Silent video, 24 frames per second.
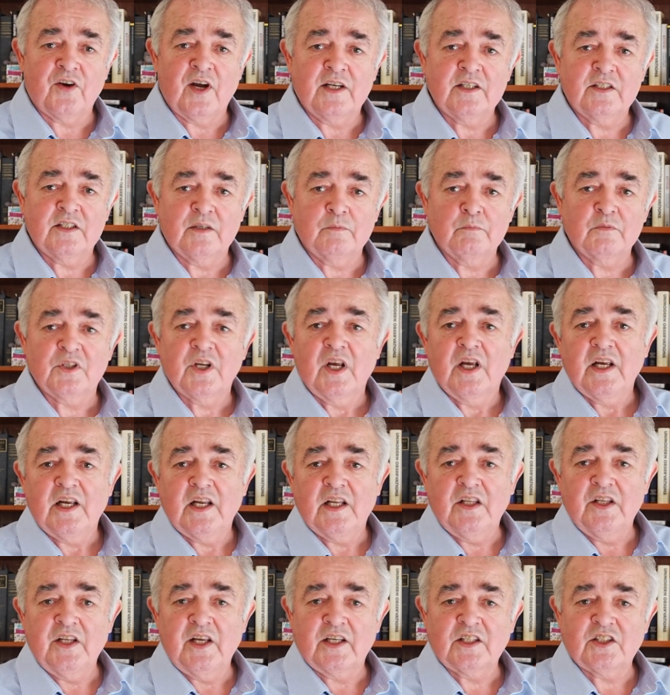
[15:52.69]
items in
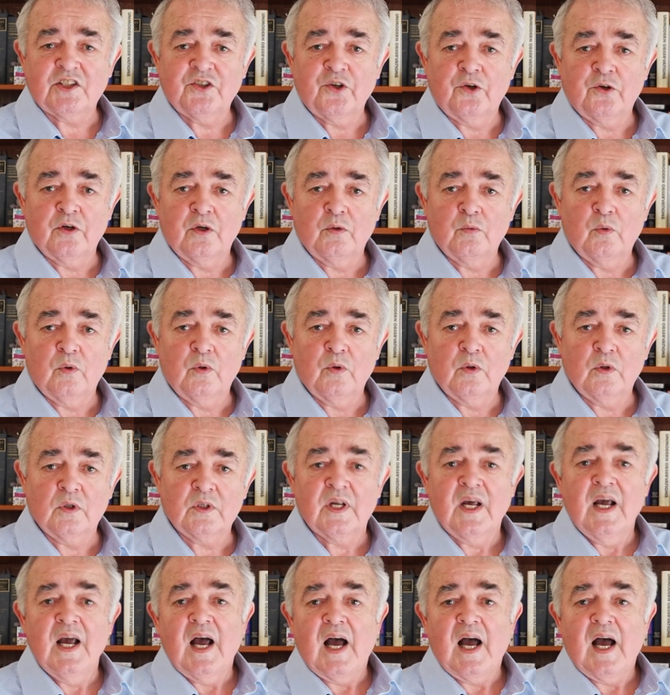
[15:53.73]
the external world